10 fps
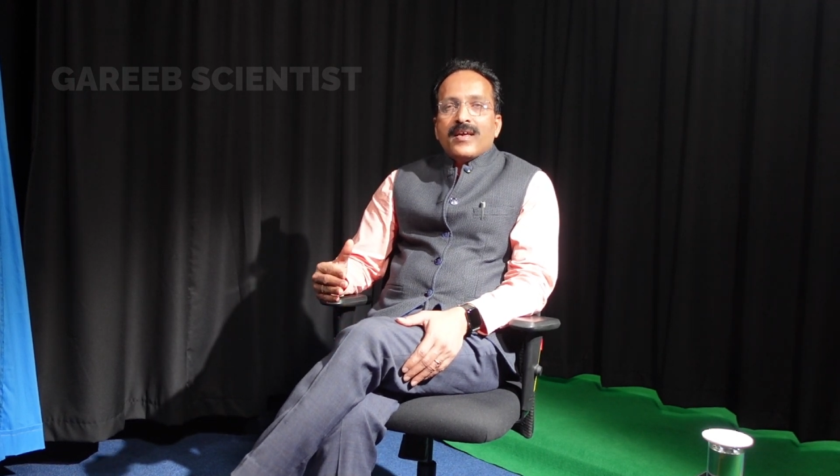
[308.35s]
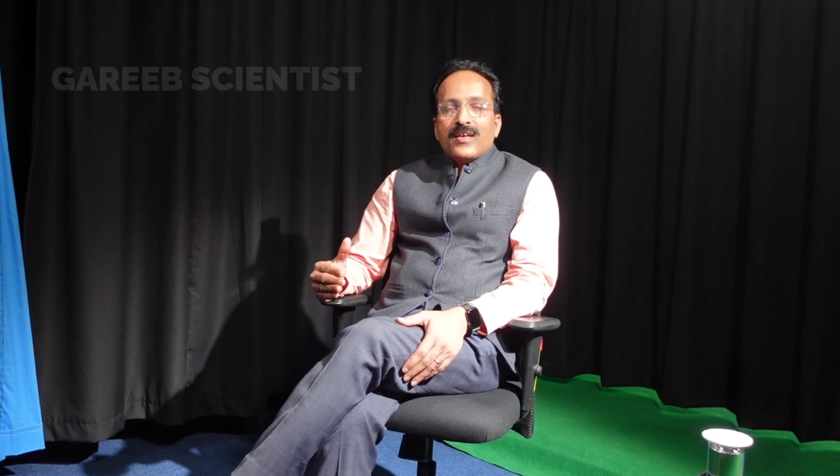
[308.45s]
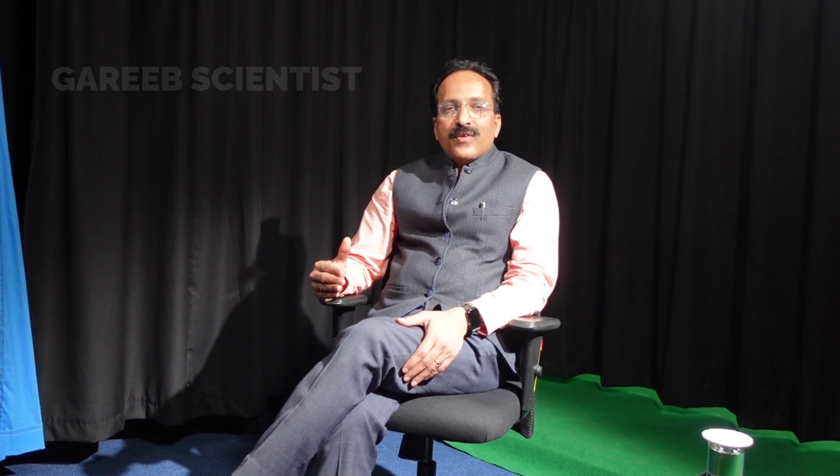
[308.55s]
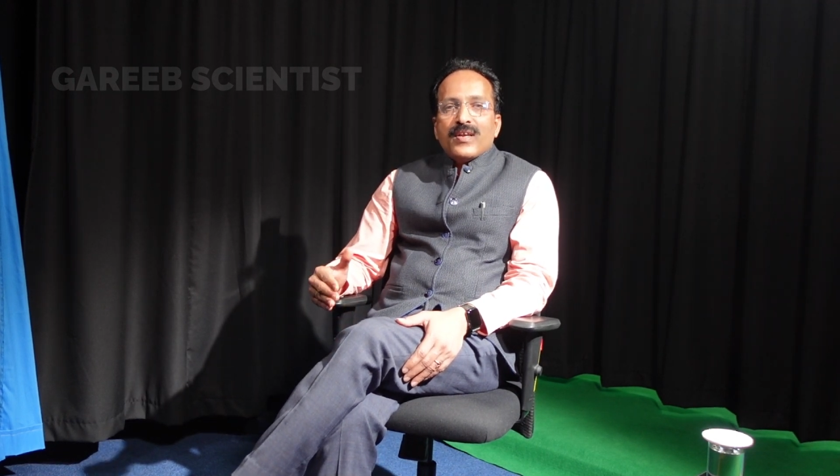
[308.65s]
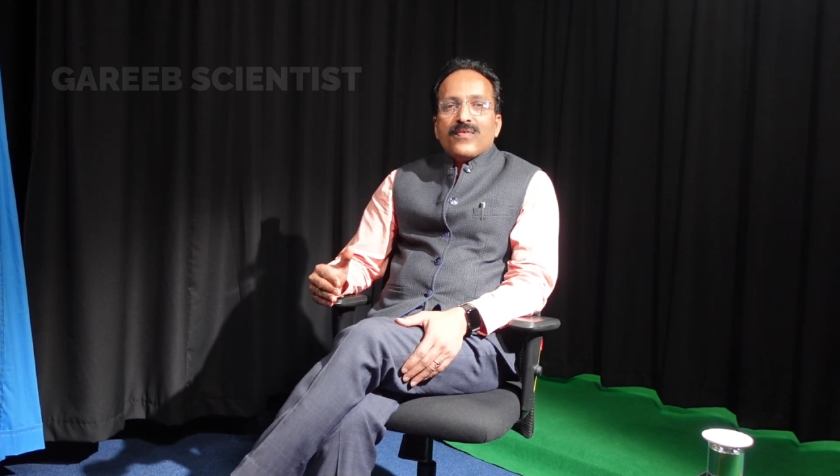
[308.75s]

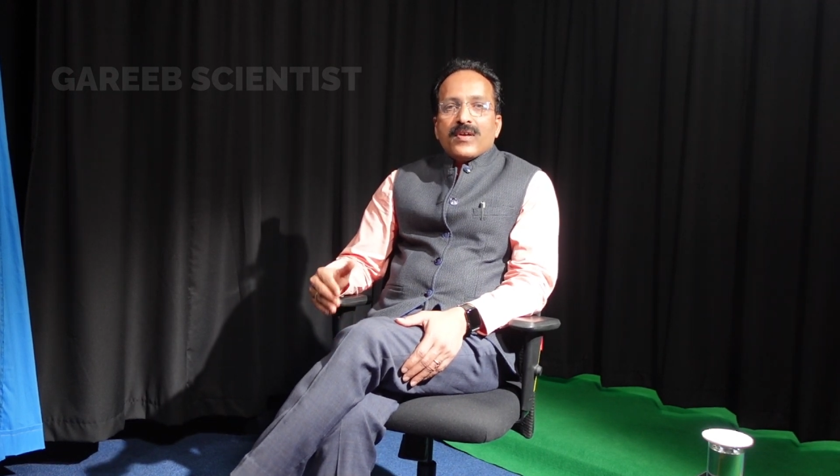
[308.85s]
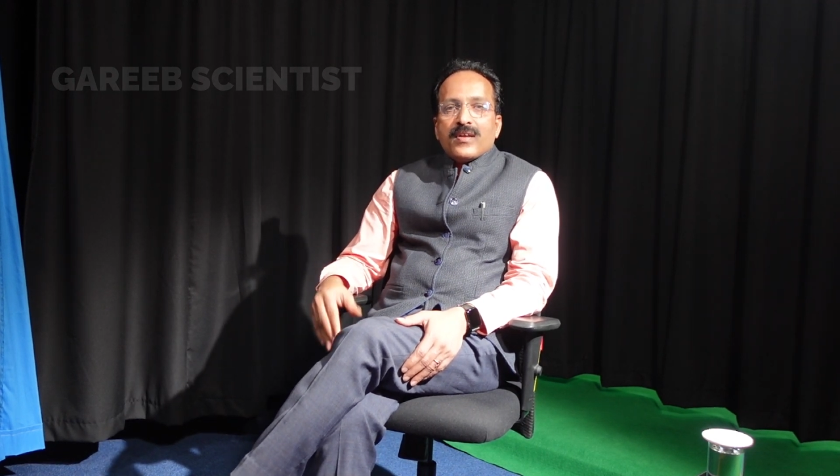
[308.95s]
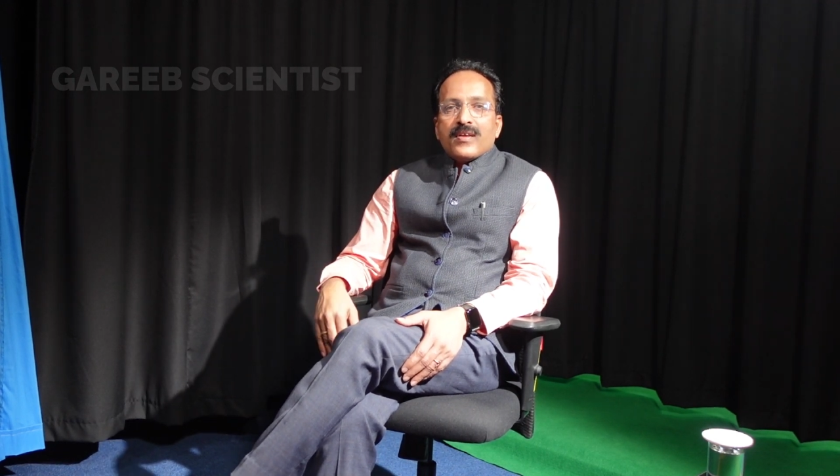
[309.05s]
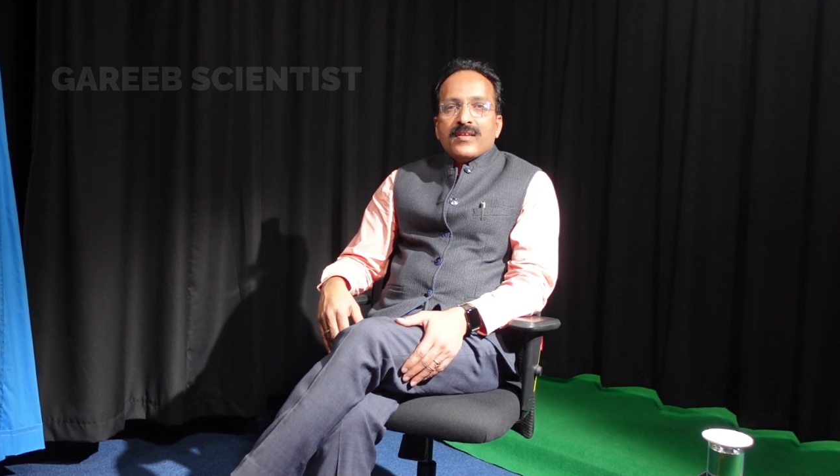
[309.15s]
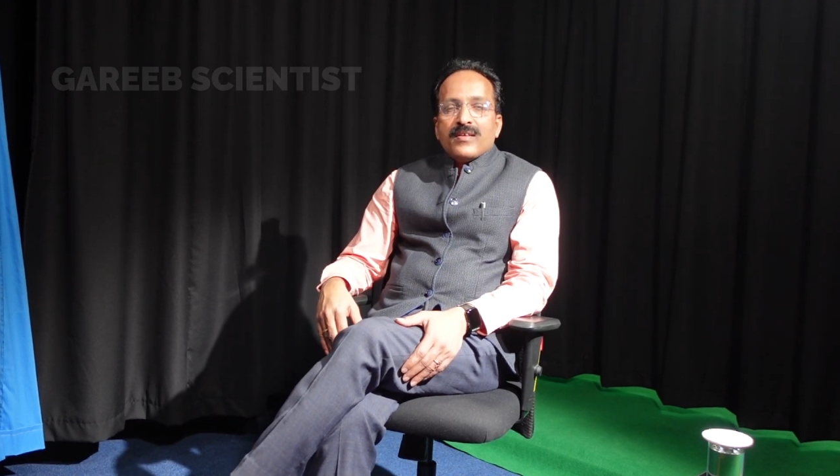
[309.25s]
end of
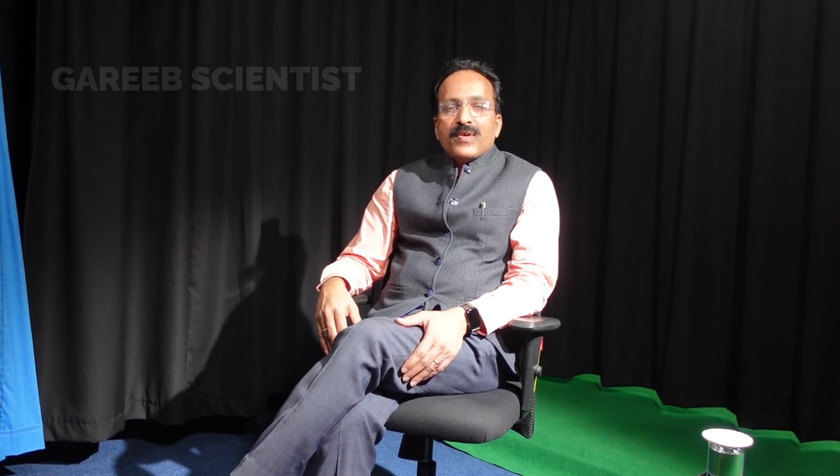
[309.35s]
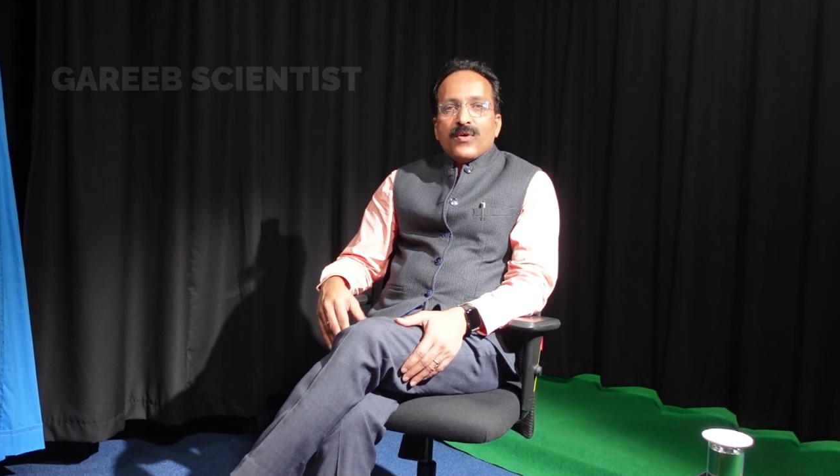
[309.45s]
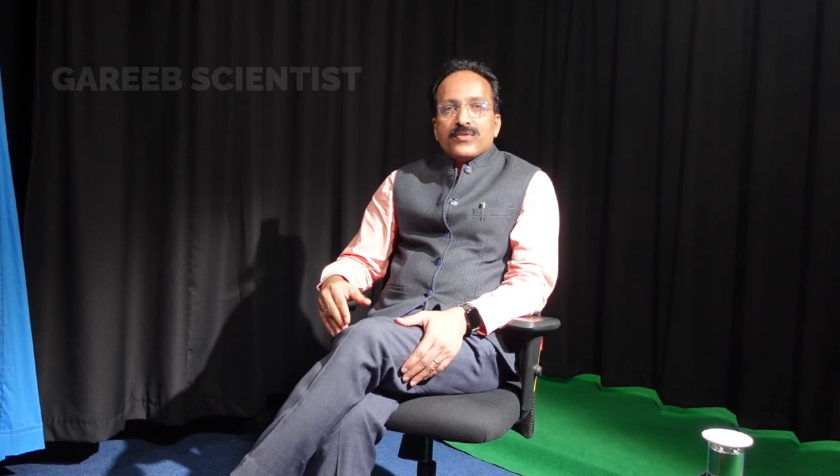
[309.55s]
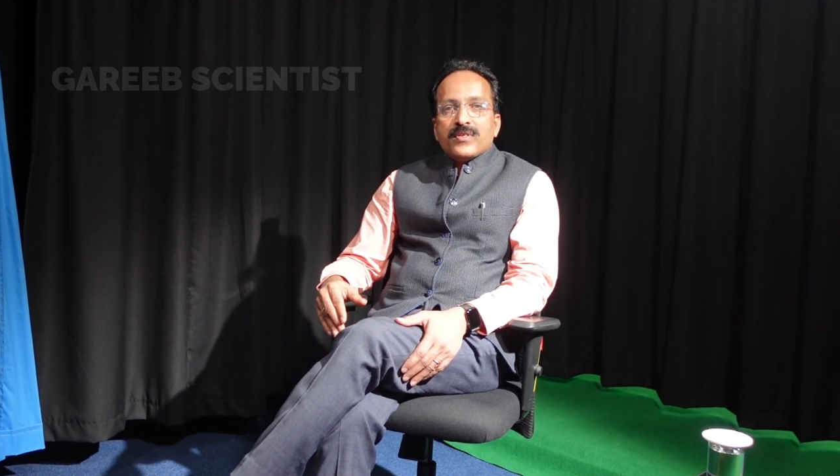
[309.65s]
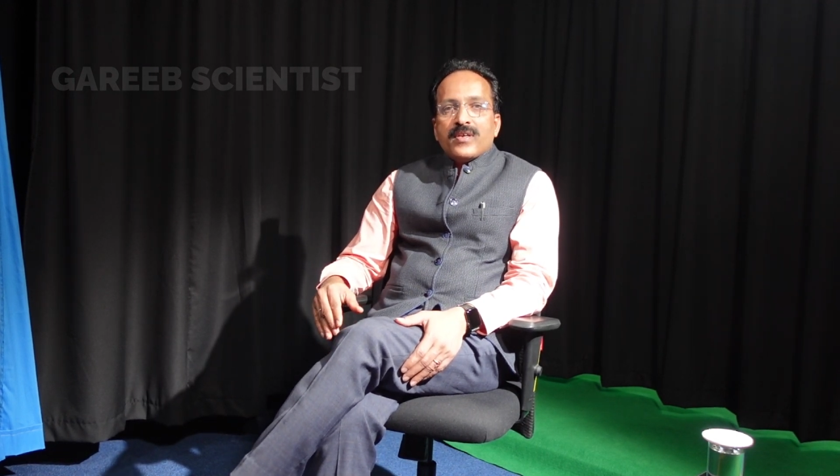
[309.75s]
L110, the
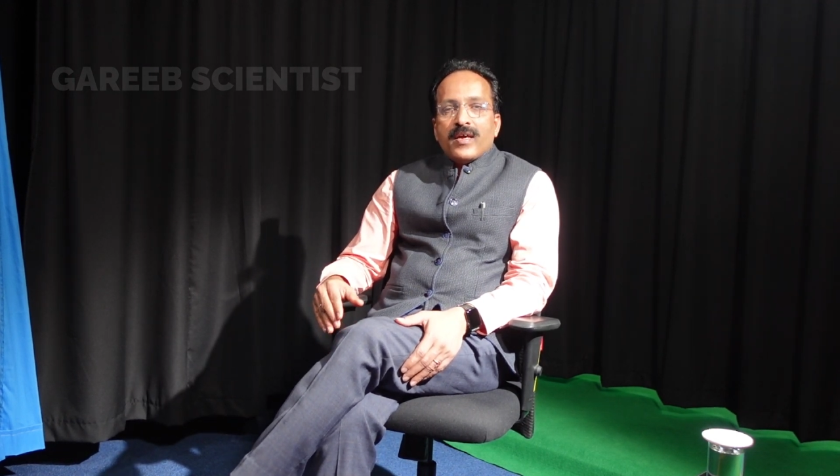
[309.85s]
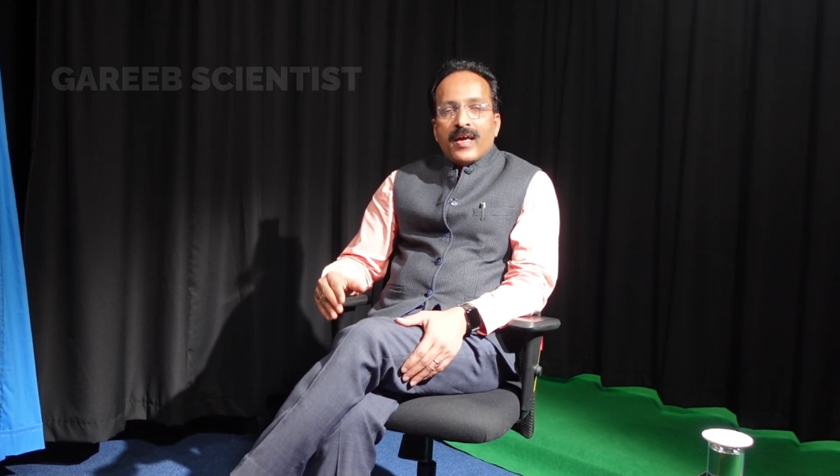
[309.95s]
velocity,